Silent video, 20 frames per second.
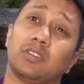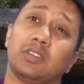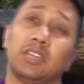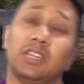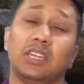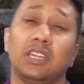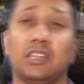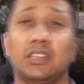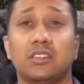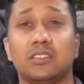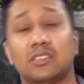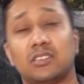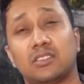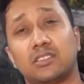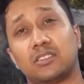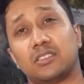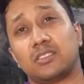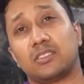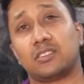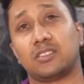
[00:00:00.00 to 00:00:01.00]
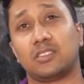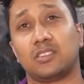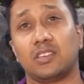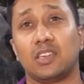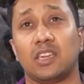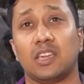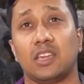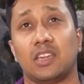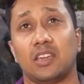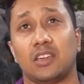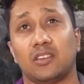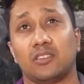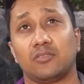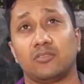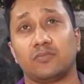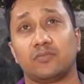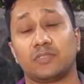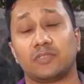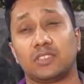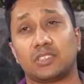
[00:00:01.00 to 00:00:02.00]
it's
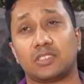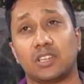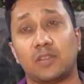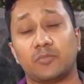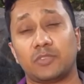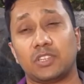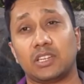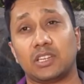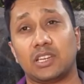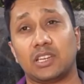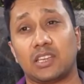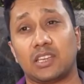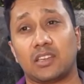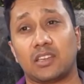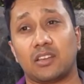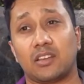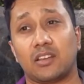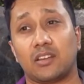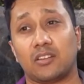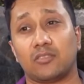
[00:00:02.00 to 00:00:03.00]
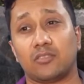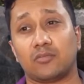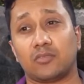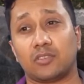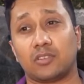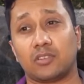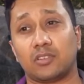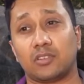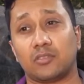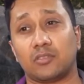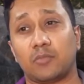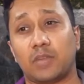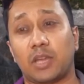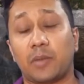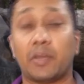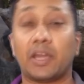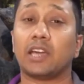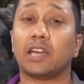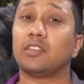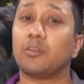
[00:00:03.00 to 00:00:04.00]
something like my
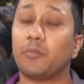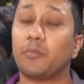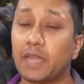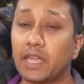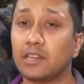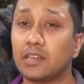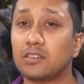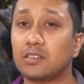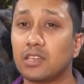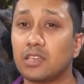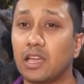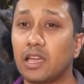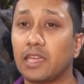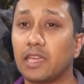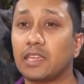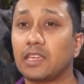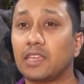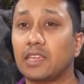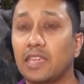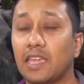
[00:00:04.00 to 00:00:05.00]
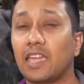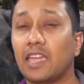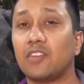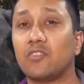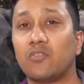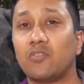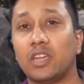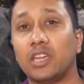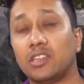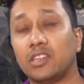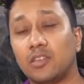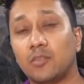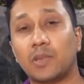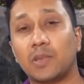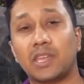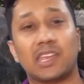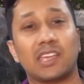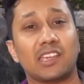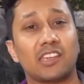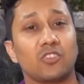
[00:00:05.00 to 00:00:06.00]
other bands, I can wear them
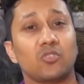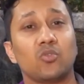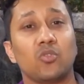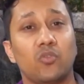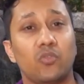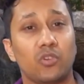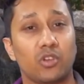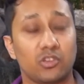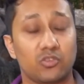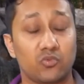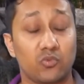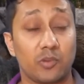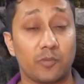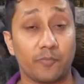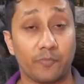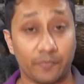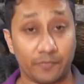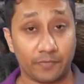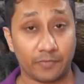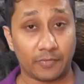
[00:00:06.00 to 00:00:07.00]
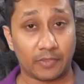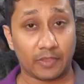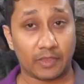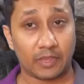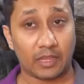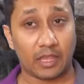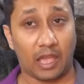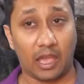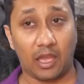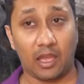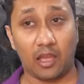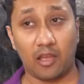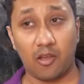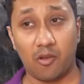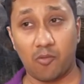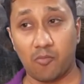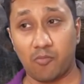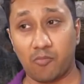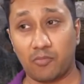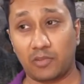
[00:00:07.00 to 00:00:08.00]
and I can go for a swim.
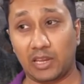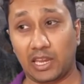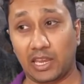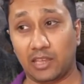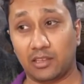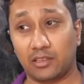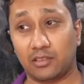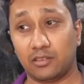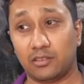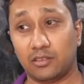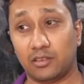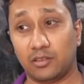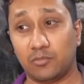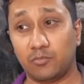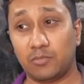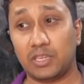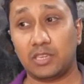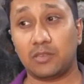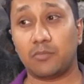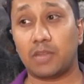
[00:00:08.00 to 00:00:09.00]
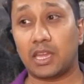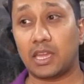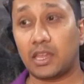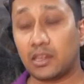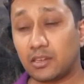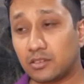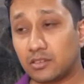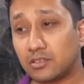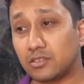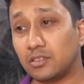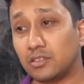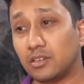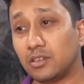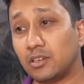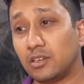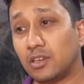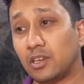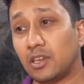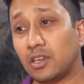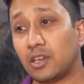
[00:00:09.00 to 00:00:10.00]
Like the Mi bands,
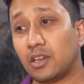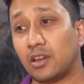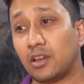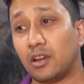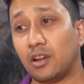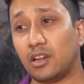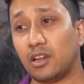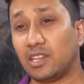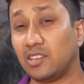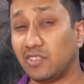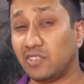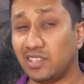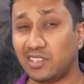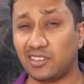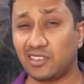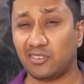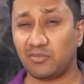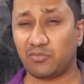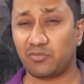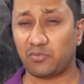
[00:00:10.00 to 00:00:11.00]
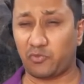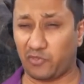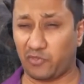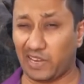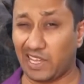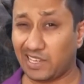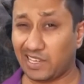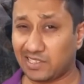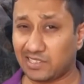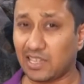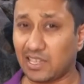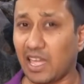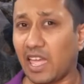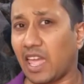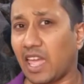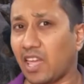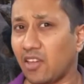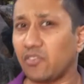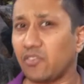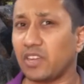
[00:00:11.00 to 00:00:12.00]
the even the Flex, I
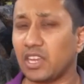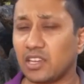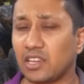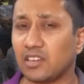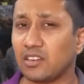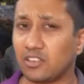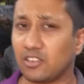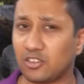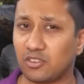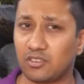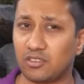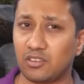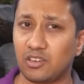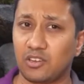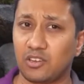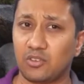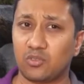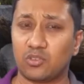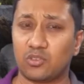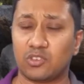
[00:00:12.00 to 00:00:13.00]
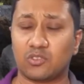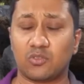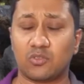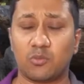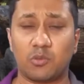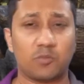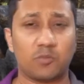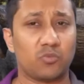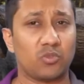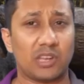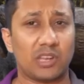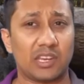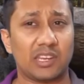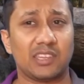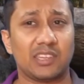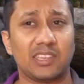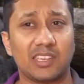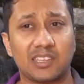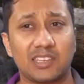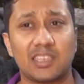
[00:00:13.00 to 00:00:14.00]
have taken it into the swimming pool and
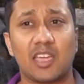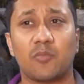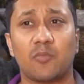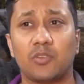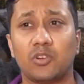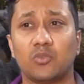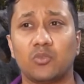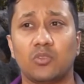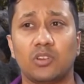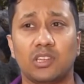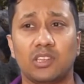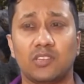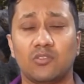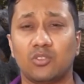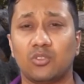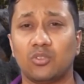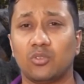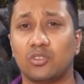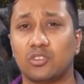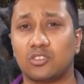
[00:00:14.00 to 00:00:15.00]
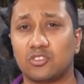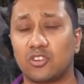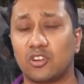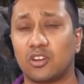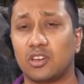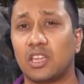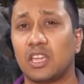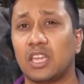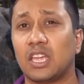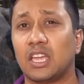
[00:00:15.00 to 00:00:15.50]
nothing has happened to it, even though it's not